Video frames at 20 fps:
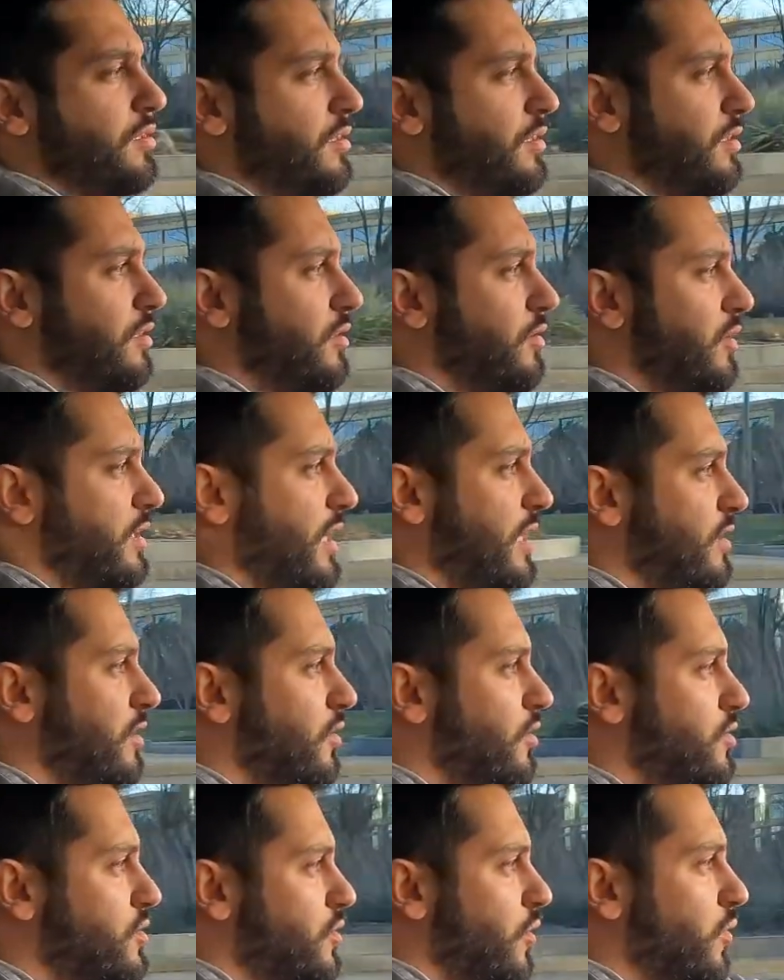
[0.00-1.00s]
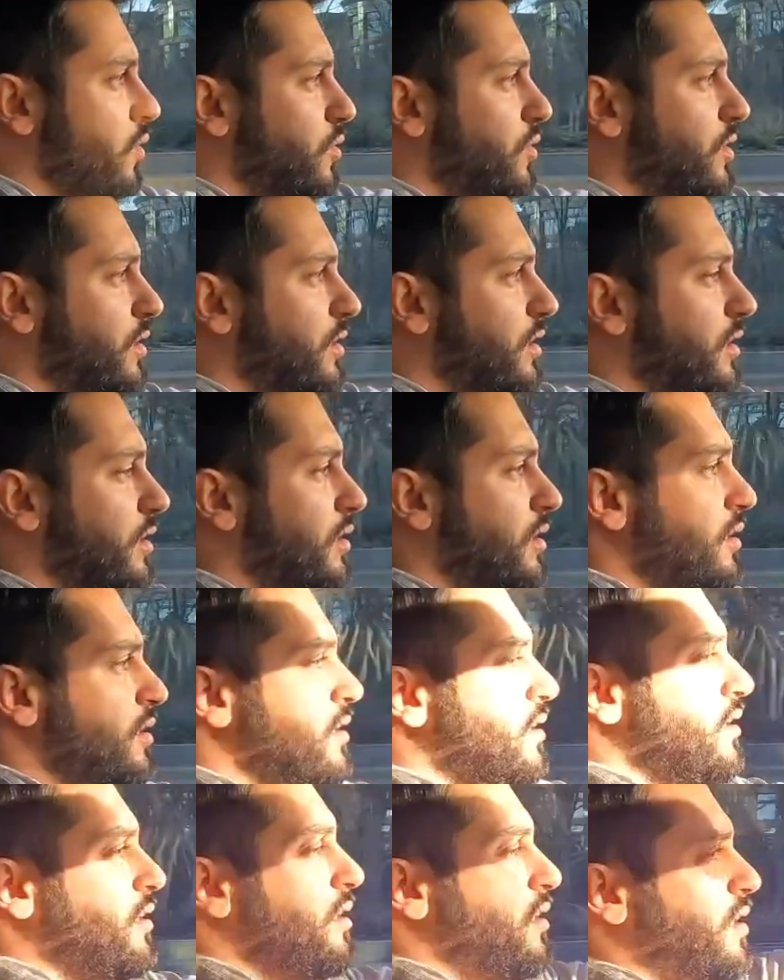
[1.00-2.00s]
you know, it kind of looks older,
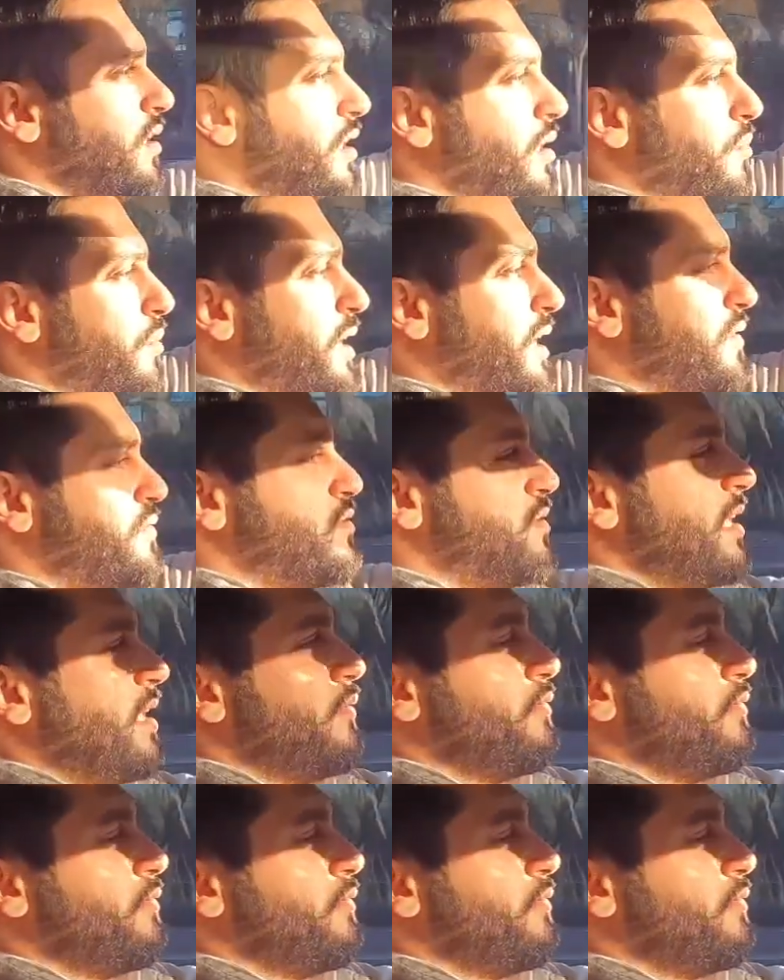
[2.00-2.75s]
but it gives you that